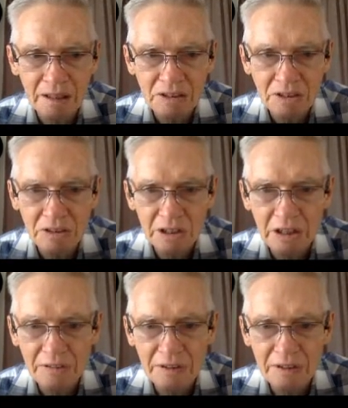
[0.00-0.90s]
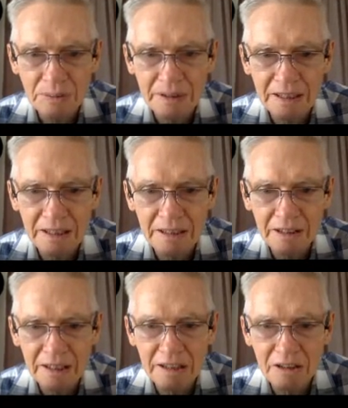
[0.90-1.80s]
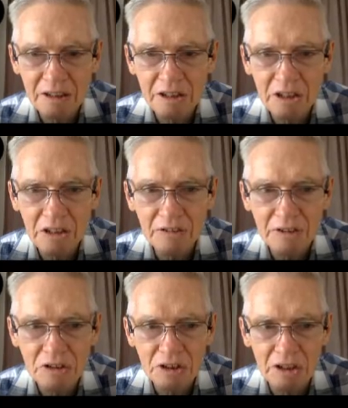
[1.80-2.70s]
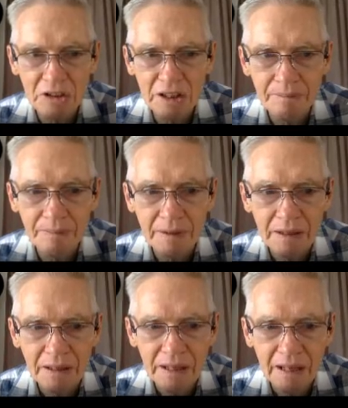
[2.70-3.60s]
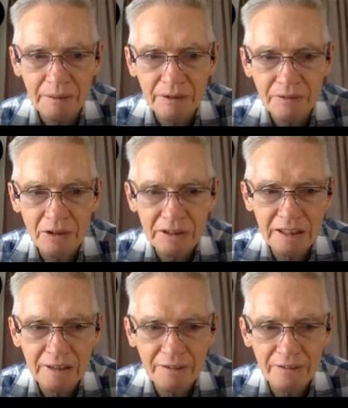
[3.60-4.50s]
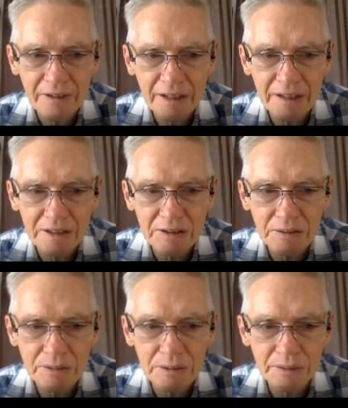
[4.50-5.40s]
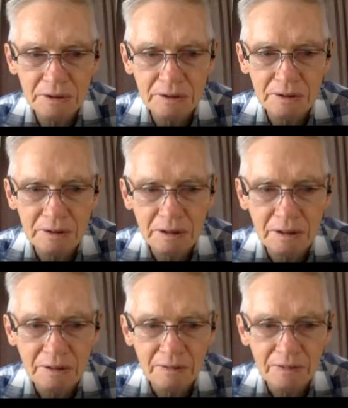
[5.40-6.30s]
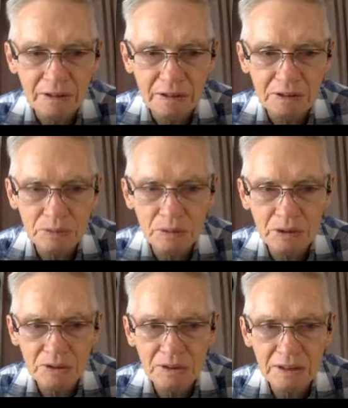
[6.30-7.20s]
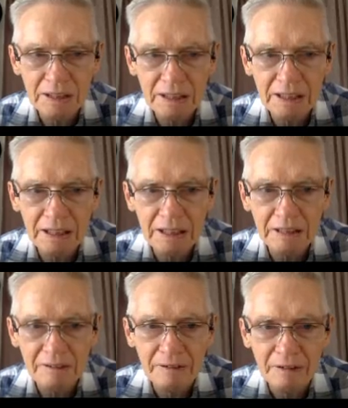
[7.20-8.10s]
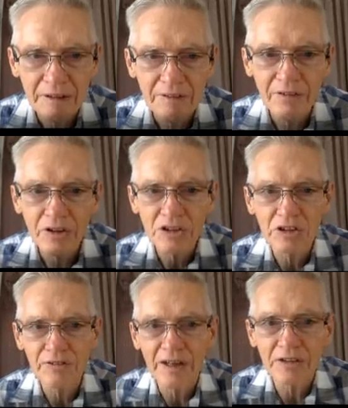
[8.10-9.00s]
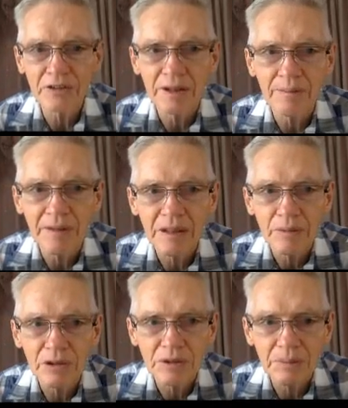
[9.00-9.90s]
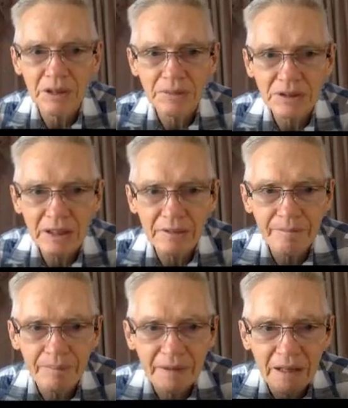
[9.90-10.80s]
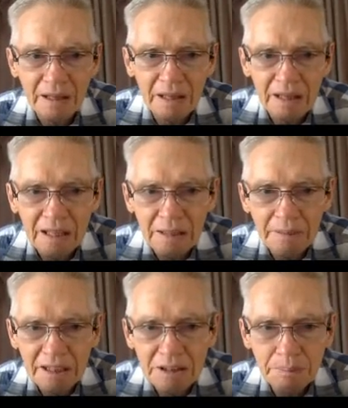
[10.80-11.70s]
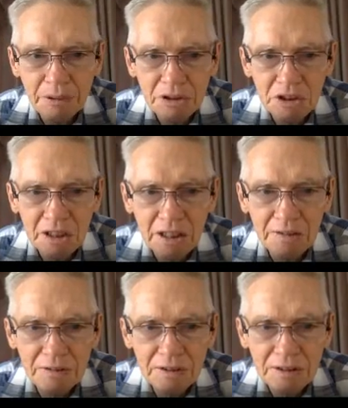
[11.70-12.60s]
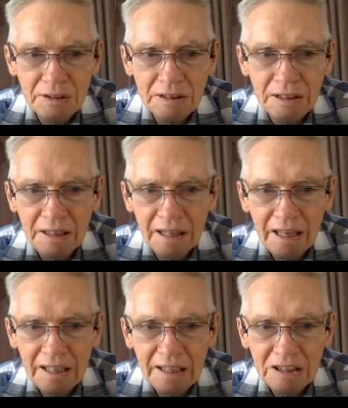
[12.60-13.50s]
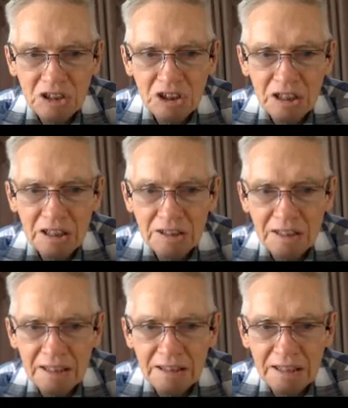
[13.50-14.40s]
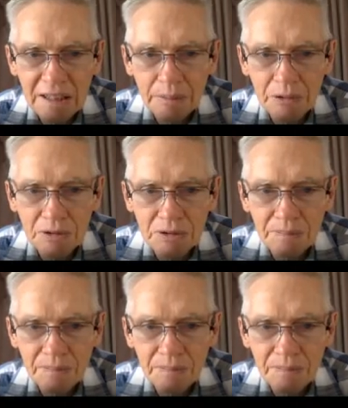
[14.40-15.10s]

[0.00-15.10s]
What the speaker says: So I'll go over this one here again. I'm going to go over it slowly. And we've got here Felix, whoops. Felix works in a furniture factory. He works by himself. He makes bookshelves and chairs and tables.